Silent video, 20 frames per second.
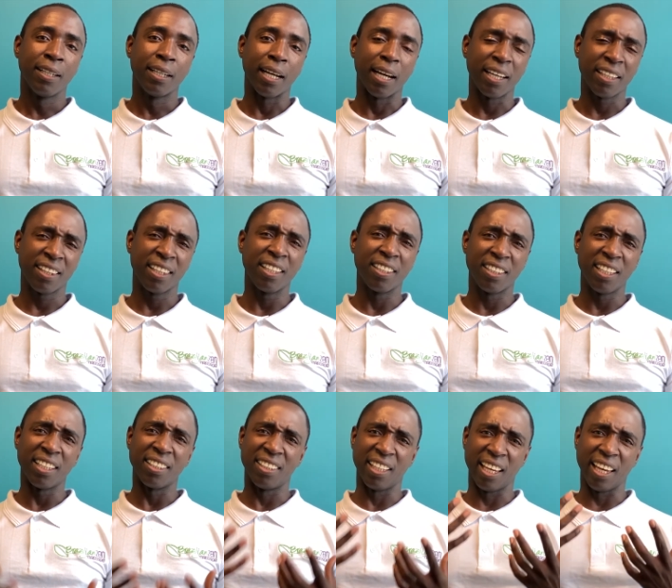I think
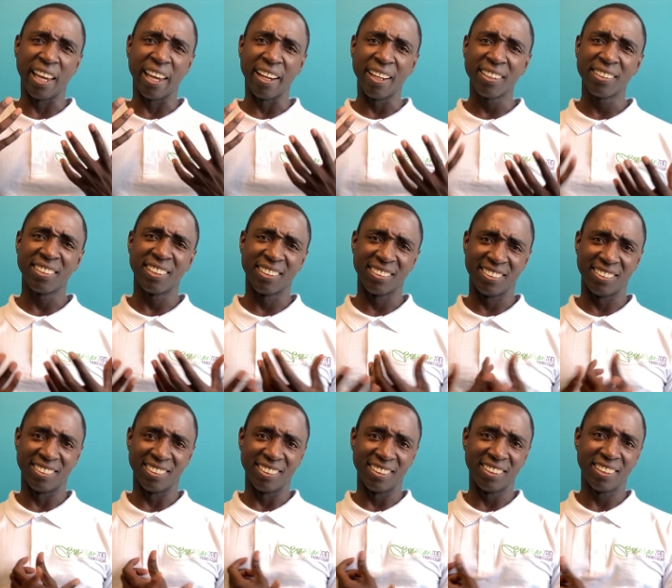that the
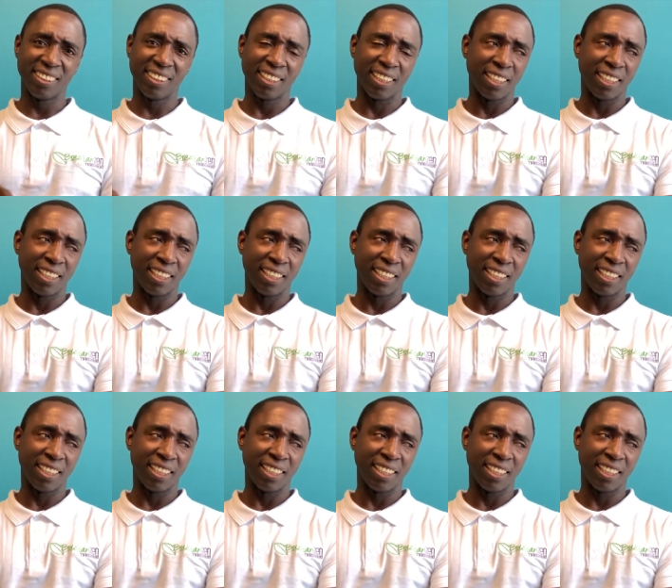energy,